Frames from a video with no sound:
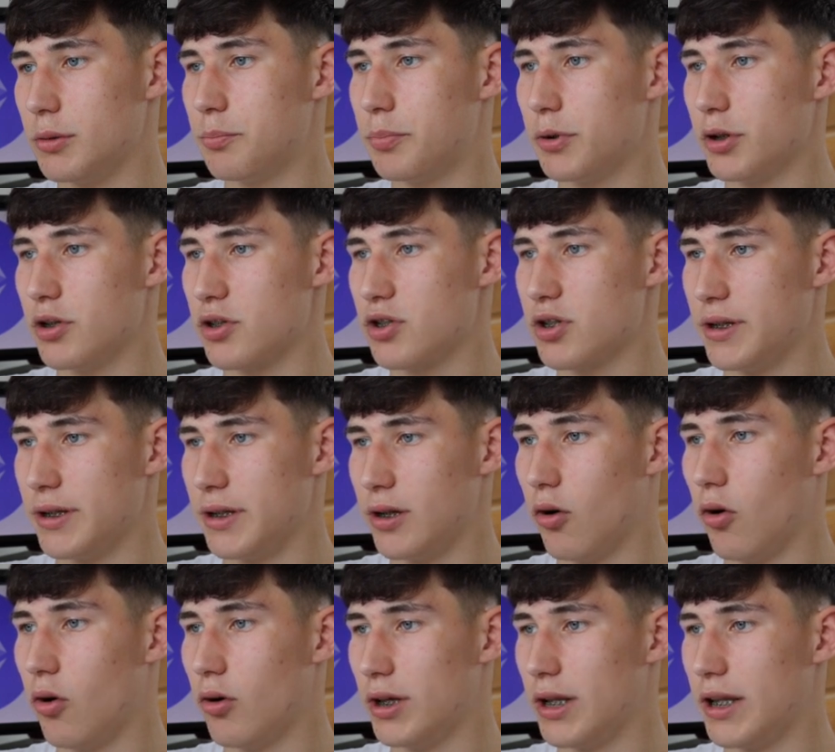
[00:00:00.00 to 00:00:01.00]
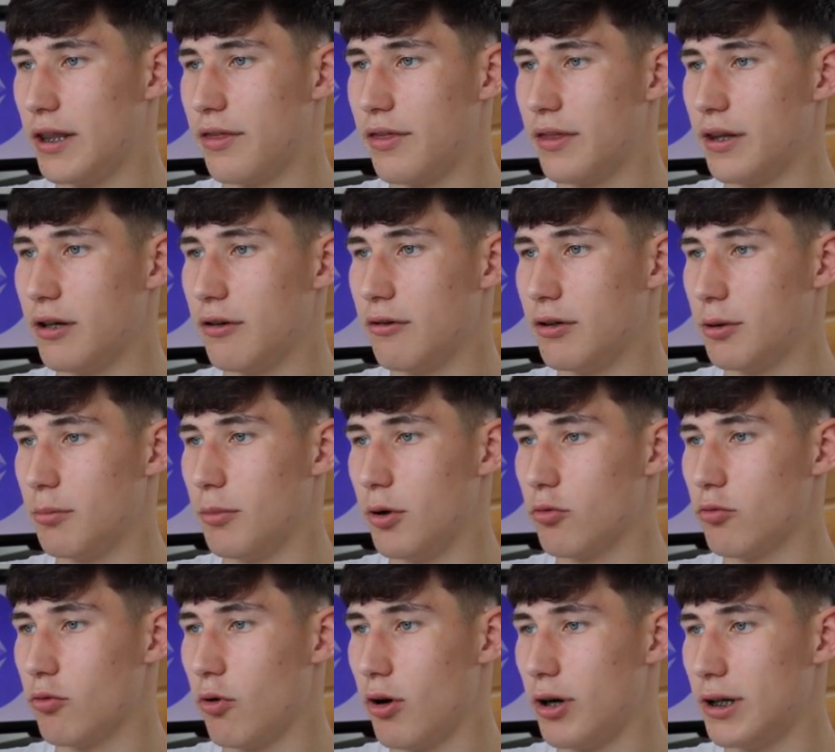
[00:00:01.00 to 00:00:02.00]
bullishly on Ethereum
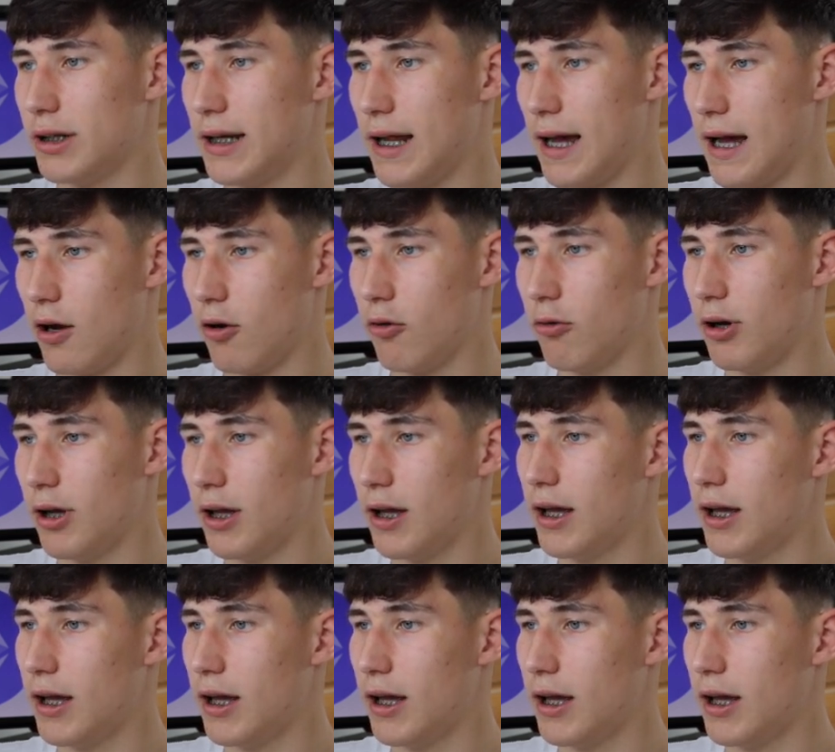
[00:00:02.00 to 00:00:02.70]
right now.